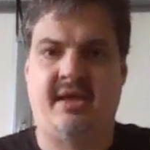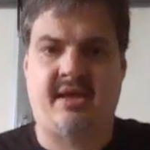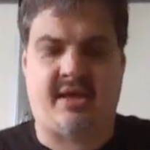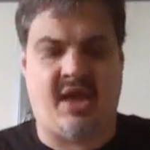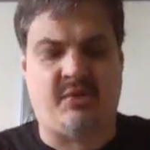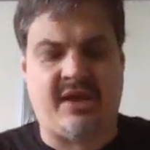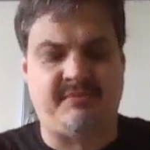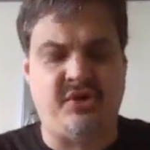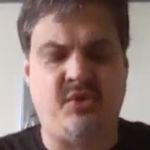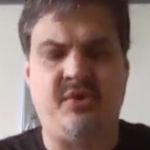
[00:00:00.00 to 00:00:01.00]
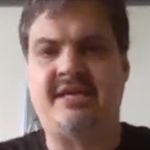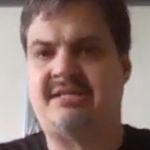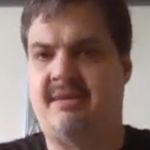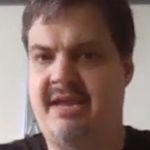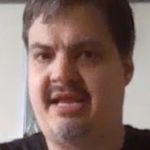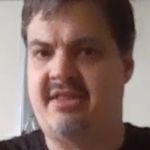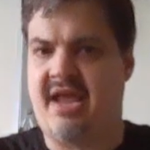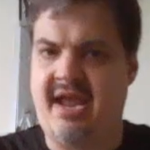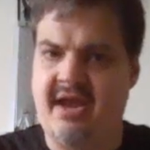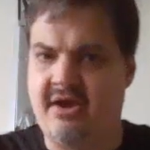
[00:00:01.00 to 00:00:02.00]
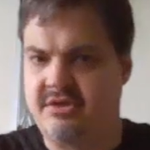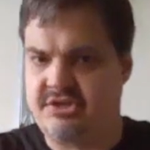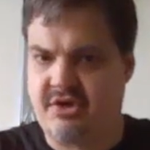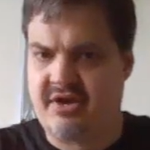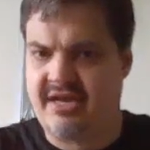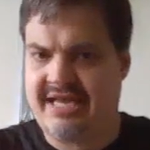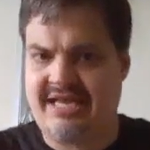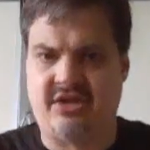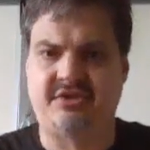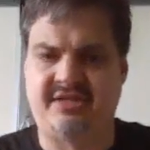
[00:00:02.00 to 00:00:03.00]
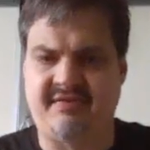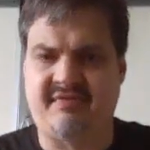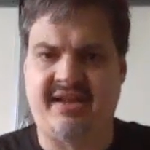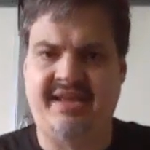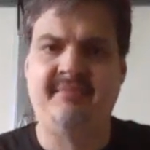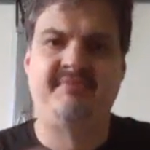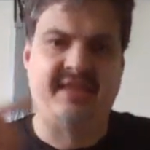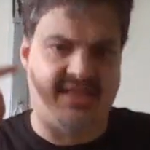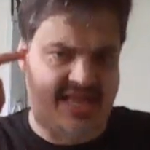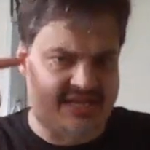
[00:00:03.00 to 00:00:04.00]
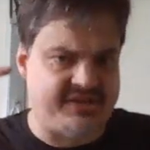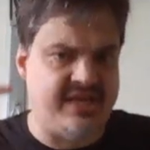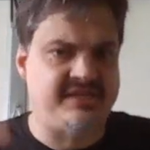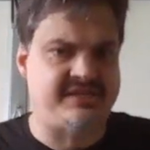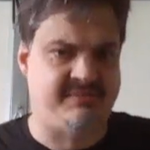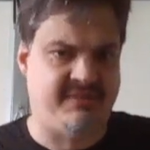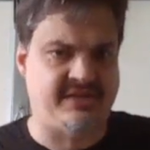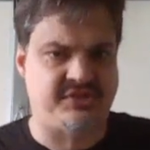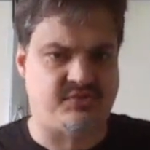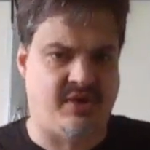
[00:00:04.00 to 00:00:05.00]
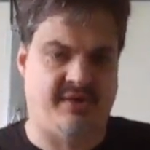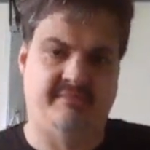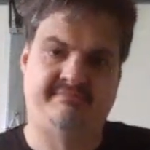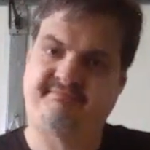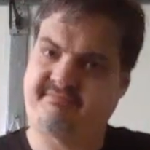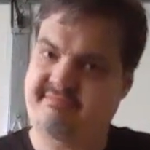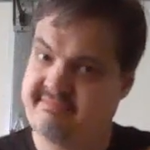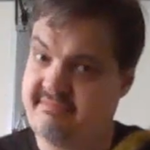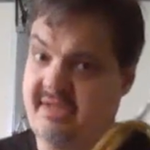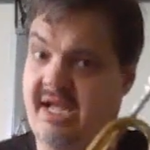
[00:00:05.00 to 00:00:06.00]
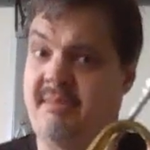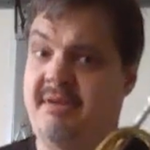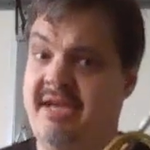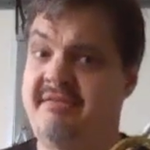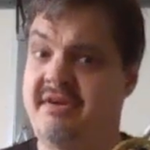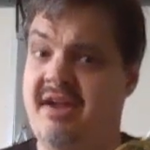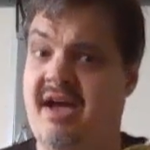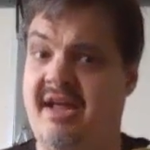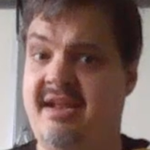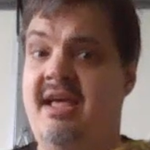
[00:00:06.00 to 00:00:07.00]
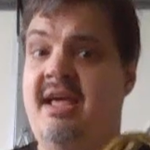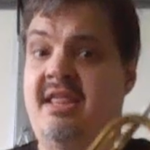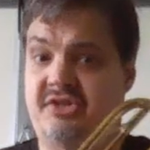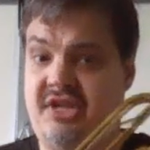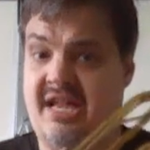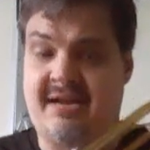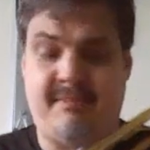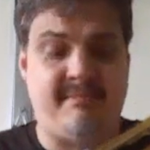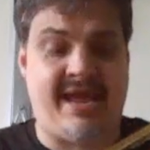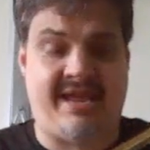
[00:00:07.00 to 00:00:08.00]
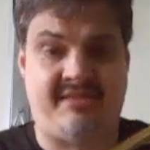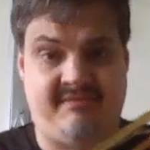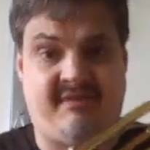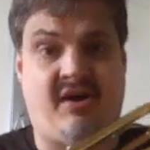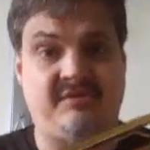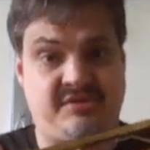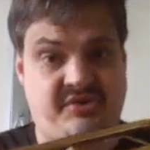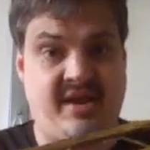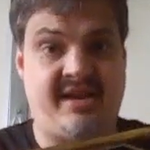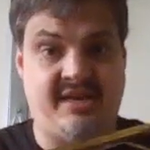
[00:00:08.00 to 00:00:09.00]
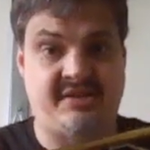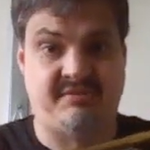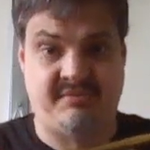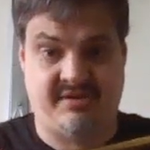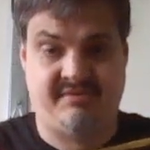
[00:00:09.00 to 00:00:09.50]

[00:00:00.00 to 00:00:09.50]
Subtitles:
okay, what I'm doing is I'm making the air circulate a little differently, and that changes the pitch as well. Now, believe it or not, there's a lot of math involved in creating an instrument.